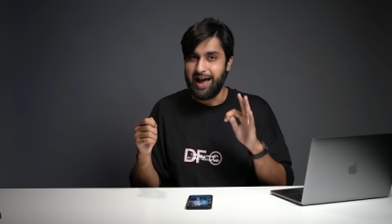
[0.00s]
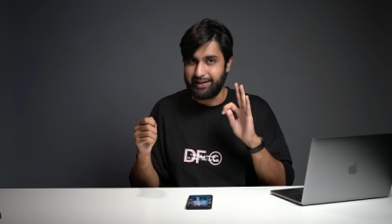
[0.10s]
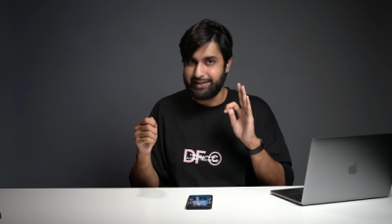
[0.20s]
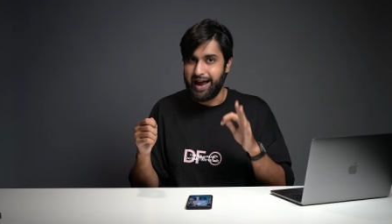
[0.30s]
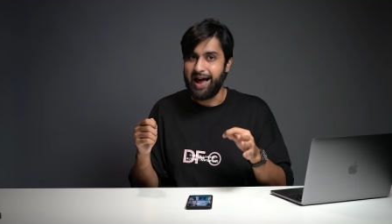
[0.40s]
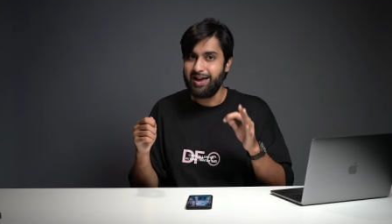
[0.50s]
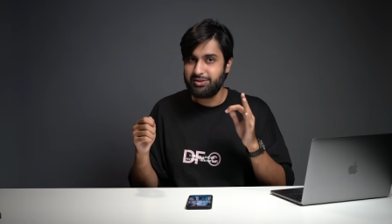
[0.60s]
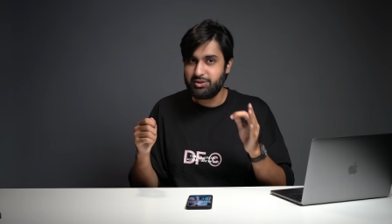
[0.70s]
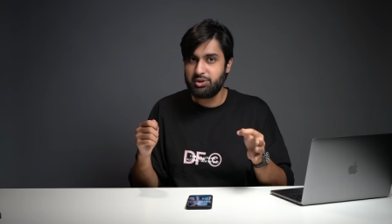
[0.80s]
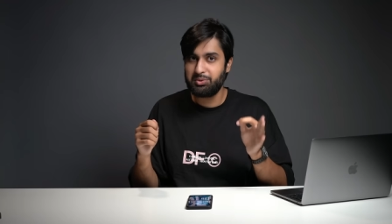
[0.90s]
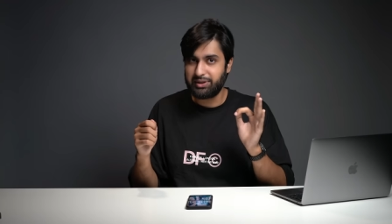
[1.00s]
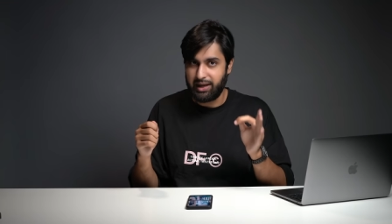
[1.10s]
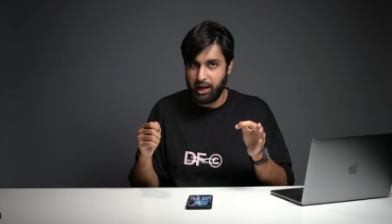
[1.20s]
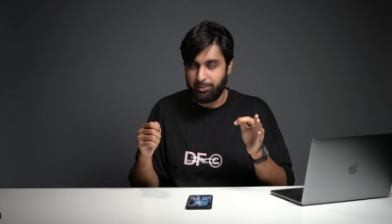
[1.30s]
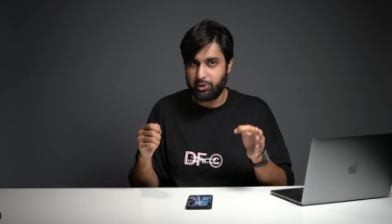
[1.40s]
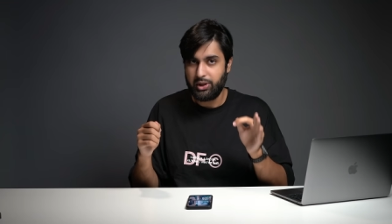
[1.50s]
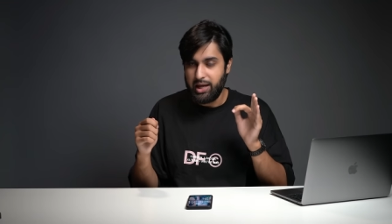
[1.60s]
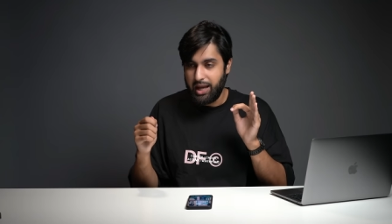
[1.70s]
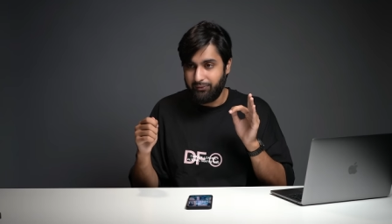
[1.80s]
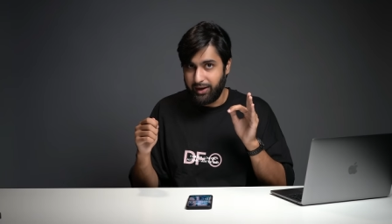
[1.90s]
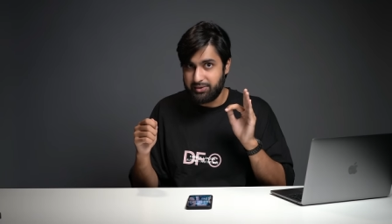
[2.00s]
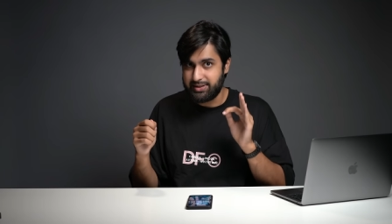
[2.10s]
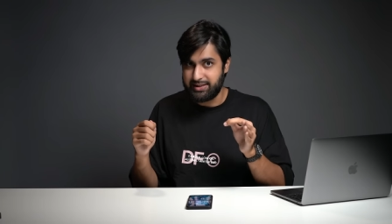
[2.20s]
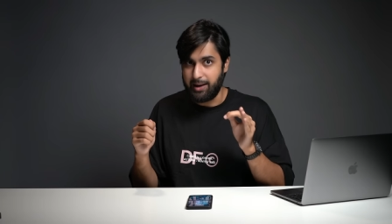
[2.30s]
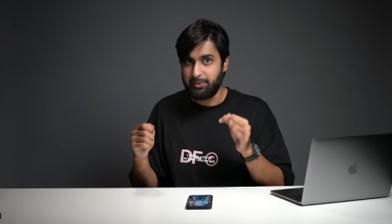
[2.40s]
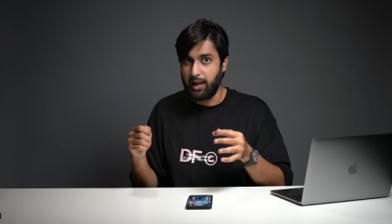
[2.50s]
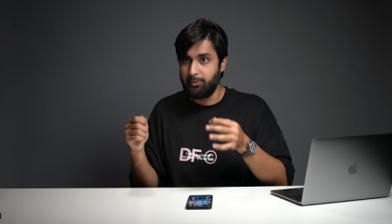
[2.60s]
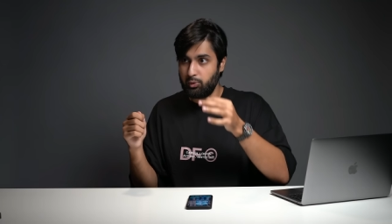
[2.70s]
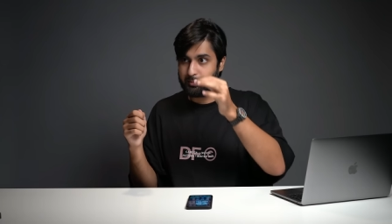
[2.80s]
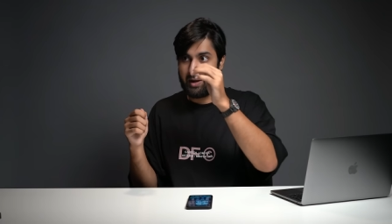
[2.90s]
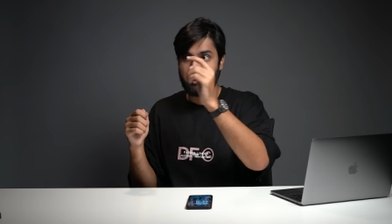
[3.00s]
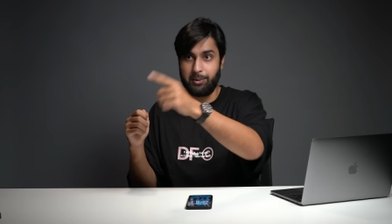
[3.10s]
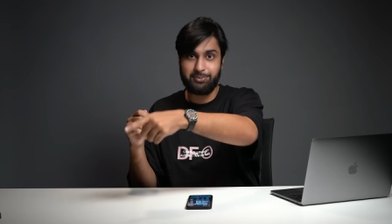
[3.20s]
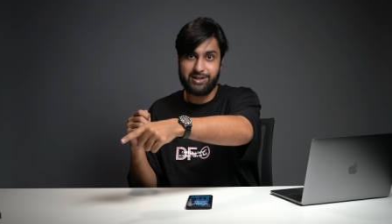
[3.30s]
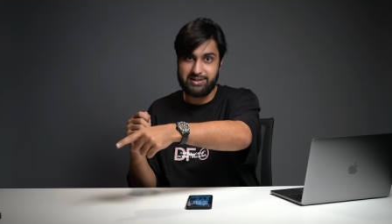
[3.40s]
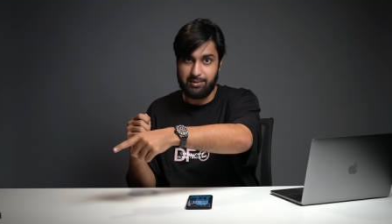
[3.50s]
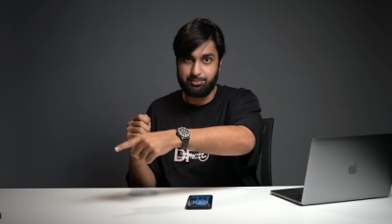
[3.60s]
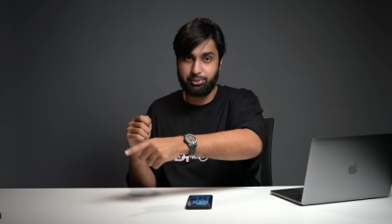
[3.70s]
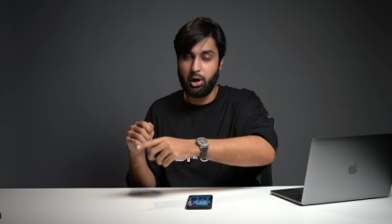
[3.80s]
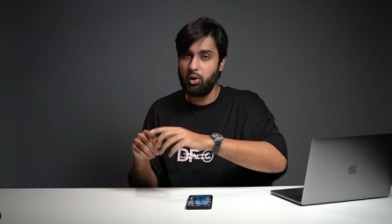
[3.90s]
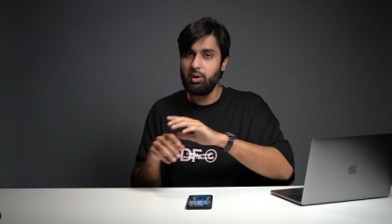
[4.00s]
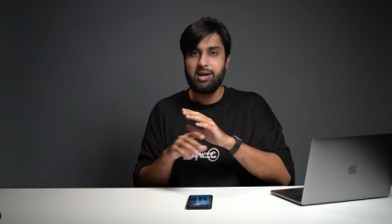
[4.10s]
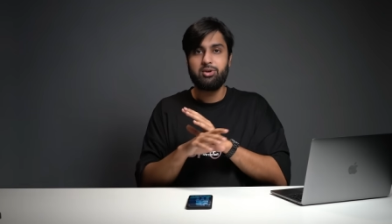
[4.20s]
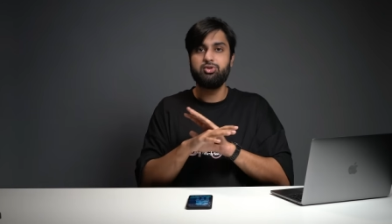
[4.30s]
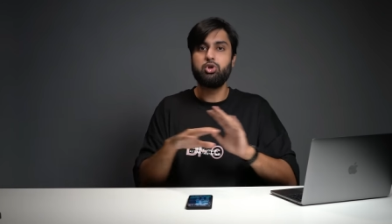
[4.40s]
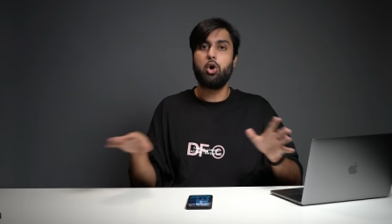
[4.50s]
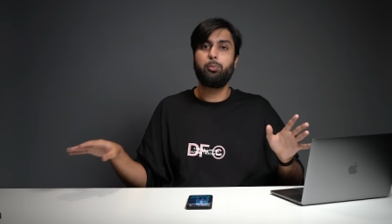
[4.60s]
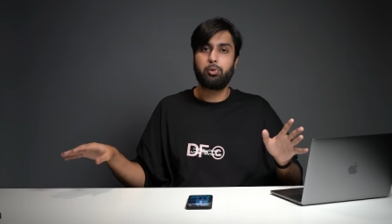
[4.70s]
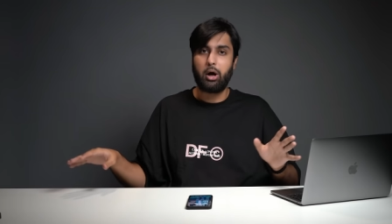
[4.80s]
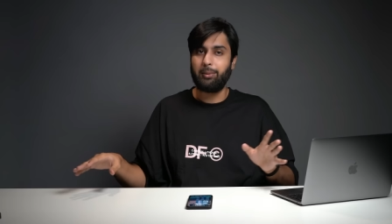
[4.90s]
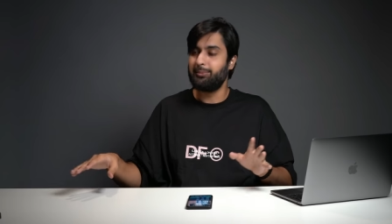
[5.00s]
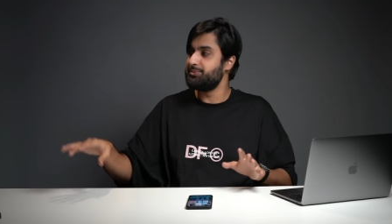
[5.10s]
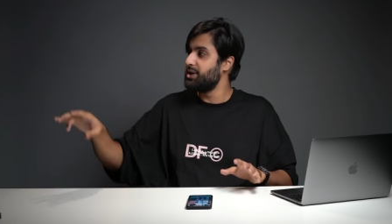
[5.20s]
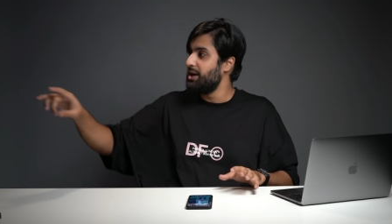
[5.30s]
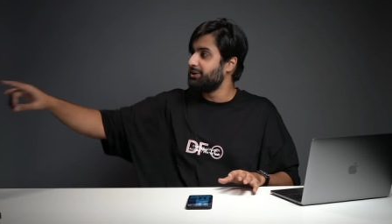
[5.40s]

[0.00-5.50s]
and it has to do with the cable, if I use the same cable with my OnePlus 10 Pro, no problems.